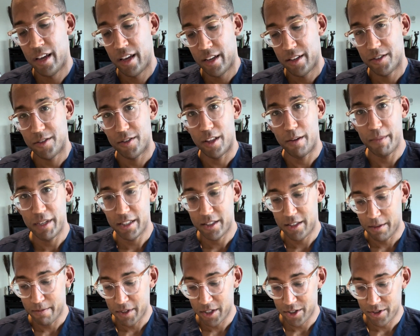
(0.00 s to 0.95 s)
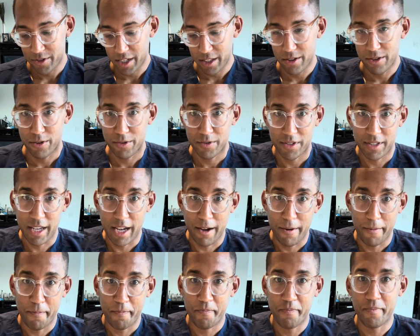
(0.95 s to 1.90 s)
So let me demonstrate those
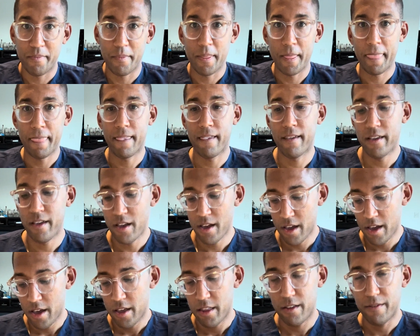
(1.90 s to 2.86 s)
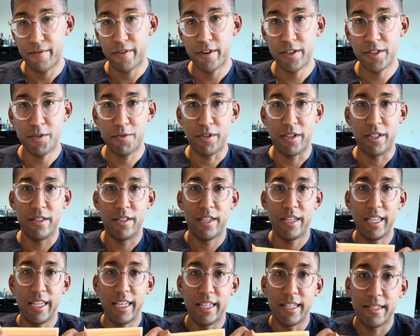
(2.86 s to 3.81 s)
now. The first one
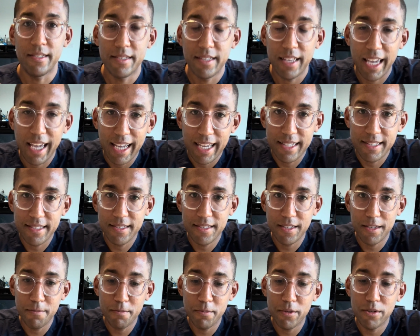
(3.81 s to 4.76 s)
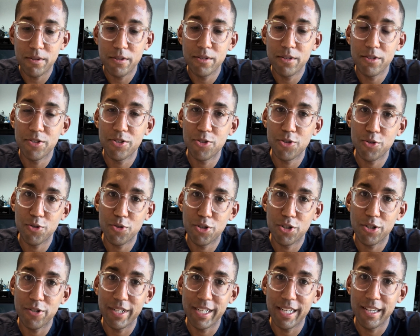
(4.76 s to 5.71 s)
is a simple
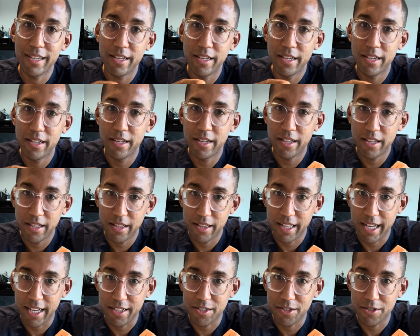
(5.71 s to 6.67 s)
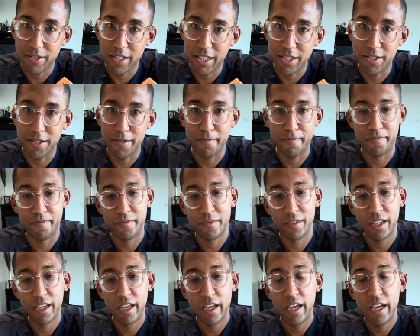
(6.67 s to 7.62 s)
suturing laceration.
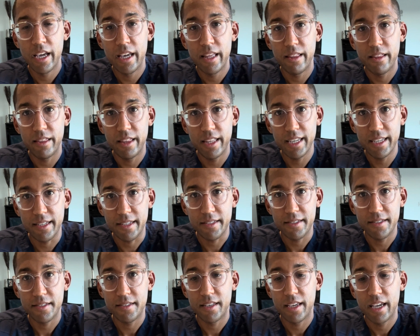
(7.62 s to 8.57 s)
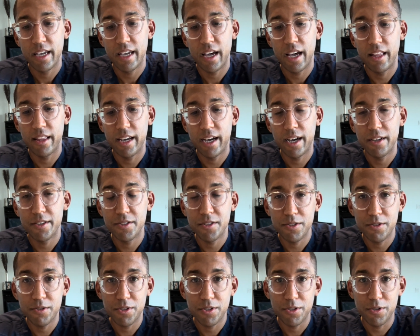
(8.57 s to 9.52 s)
This allows
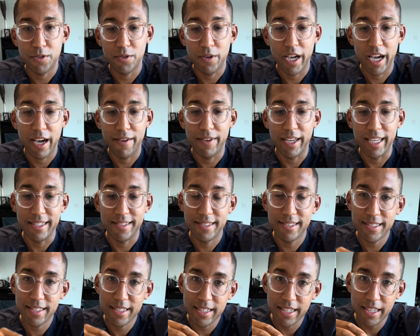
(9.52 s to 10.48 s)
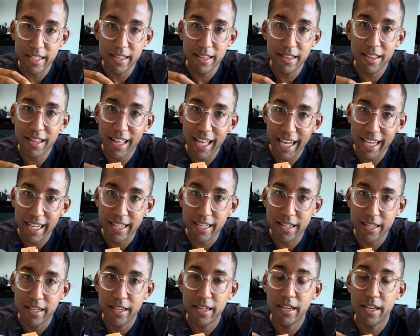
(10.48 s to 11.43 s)
you to have a
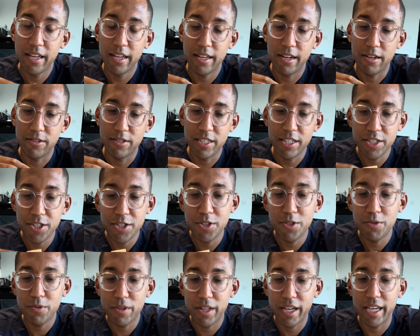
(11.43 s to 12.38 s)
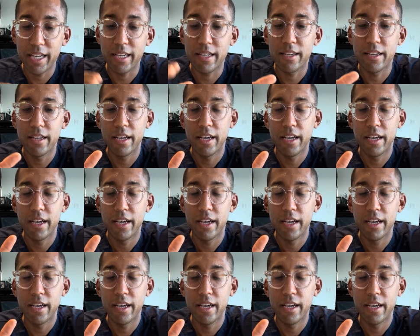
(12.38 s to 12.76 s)
skin-like or tissue-like